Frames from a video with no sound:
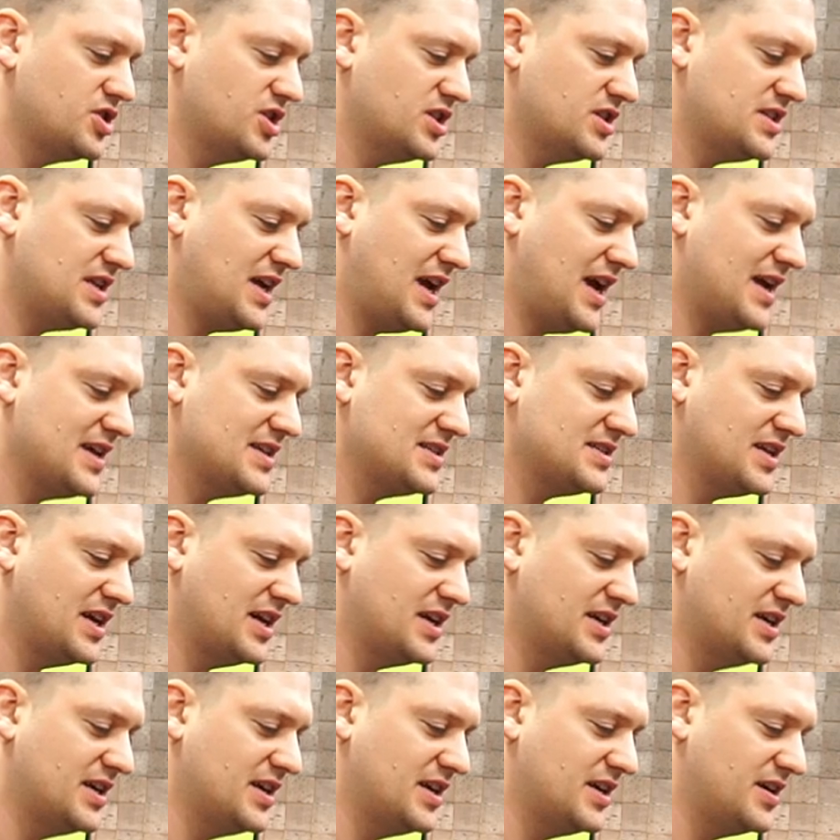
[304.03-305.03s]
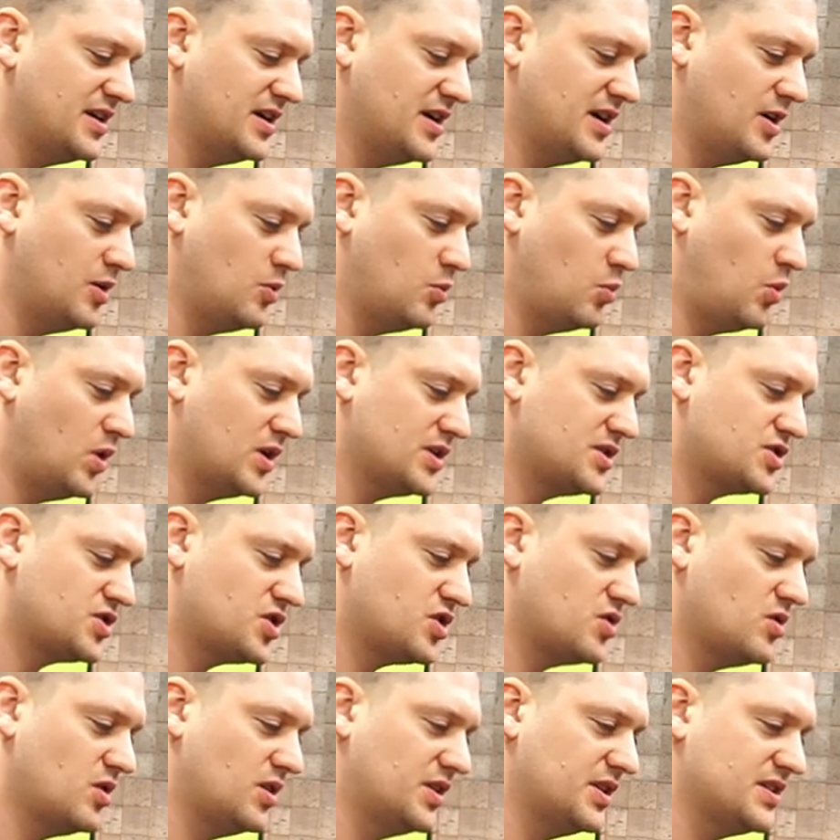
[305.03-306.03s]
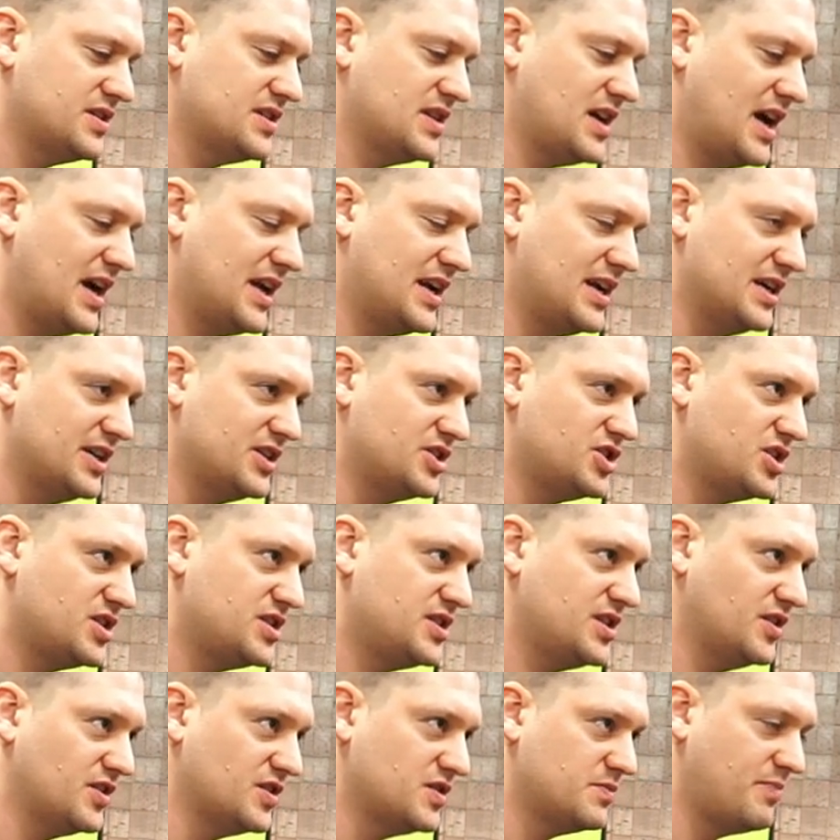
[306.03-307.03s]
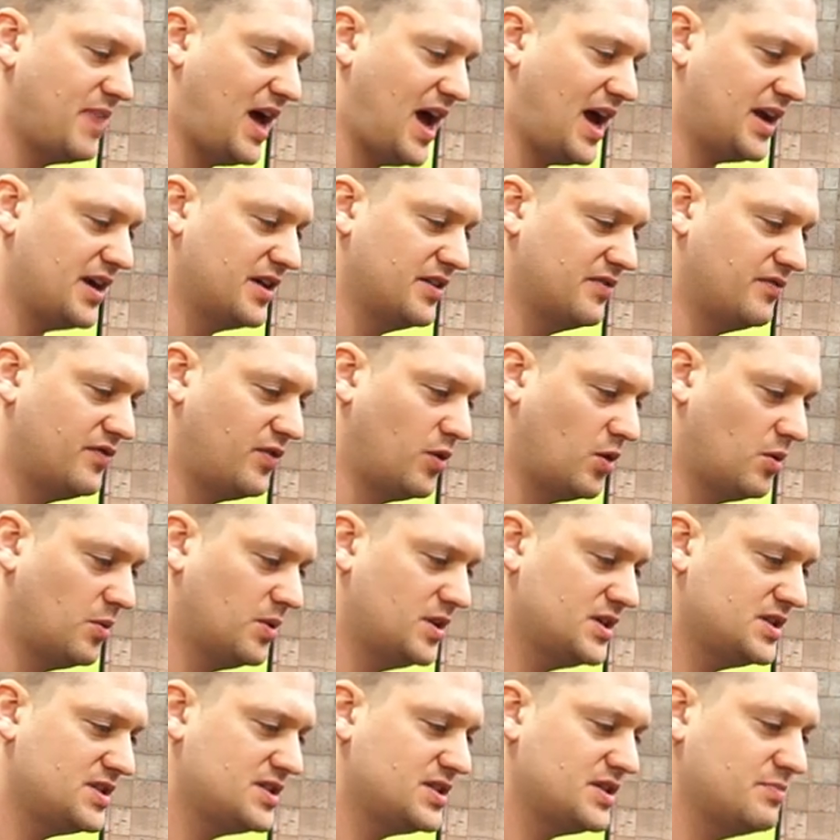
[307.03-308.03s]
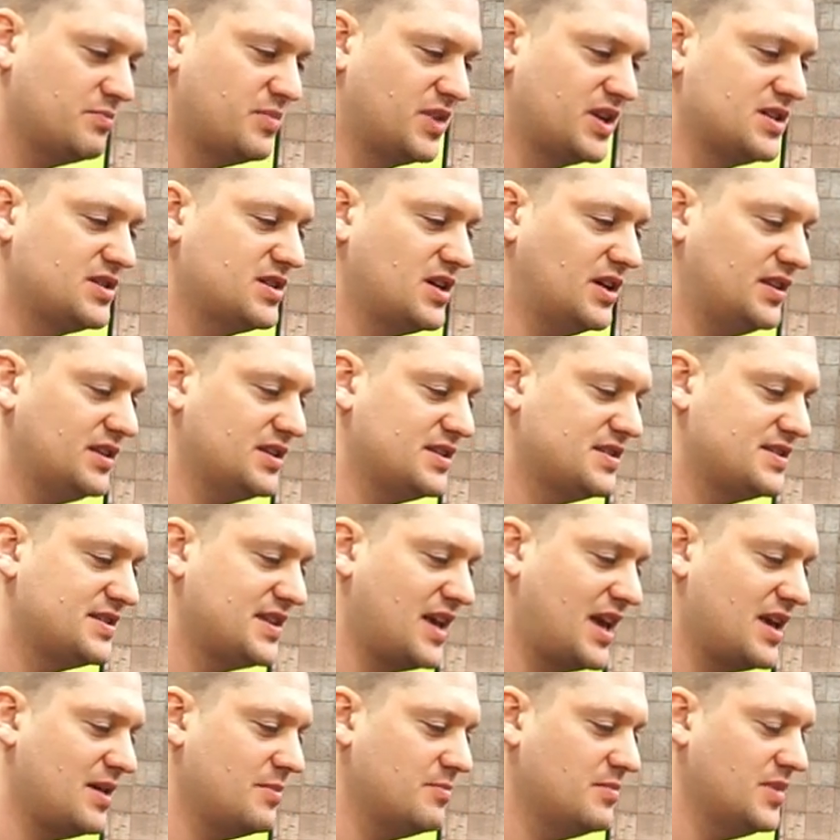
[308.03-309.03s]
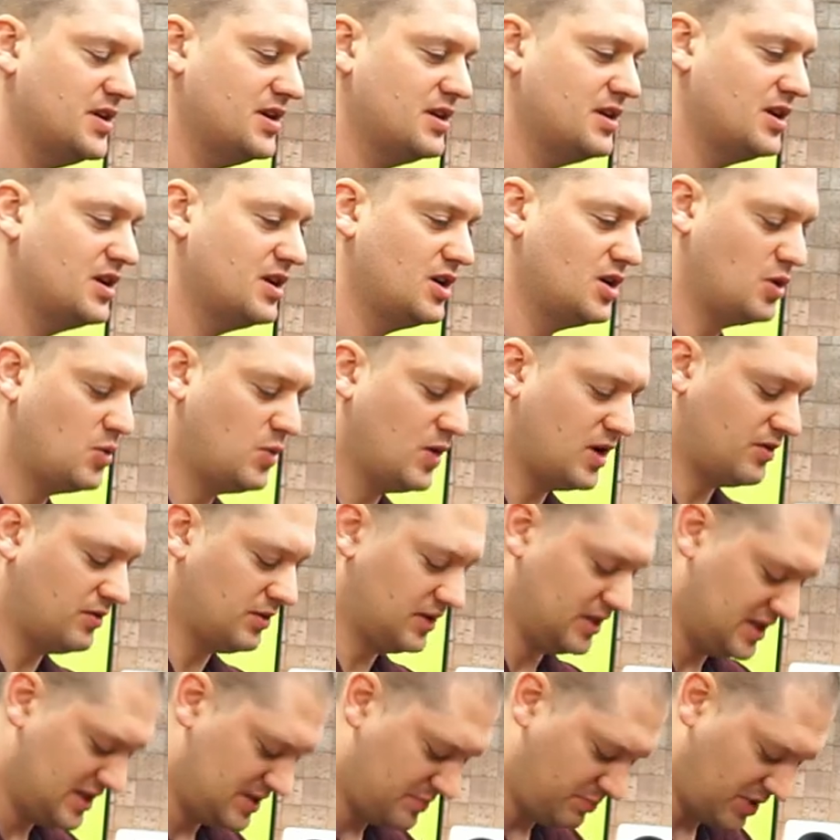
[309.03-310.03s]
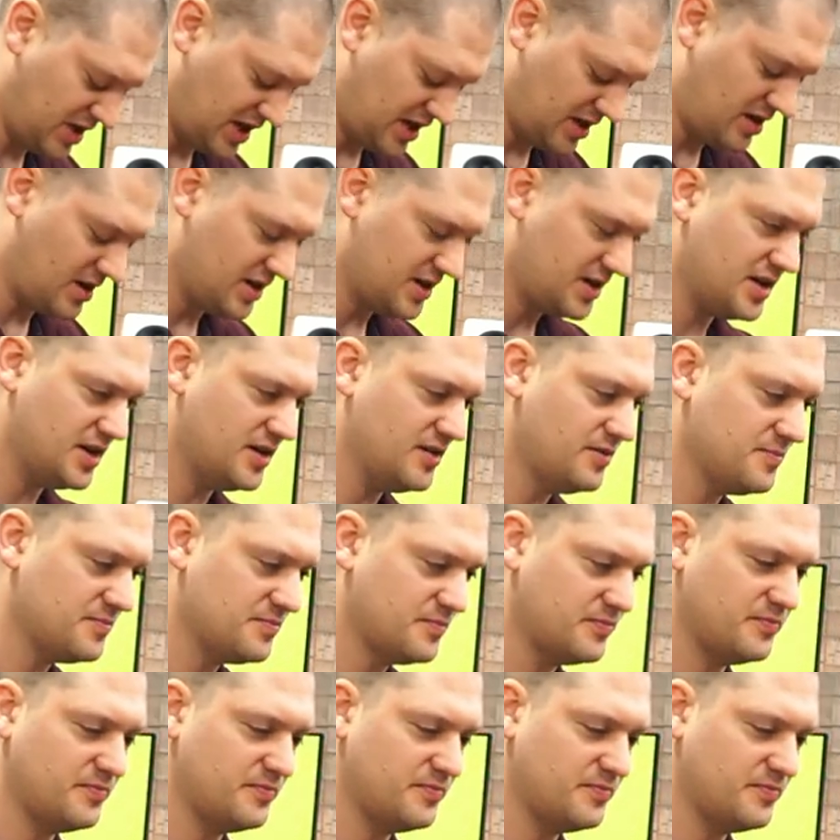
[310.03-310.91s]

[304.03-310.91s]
just has an, a, a one screw on the side and it just tilts back and forwards, but it's got the same quick release plate on here.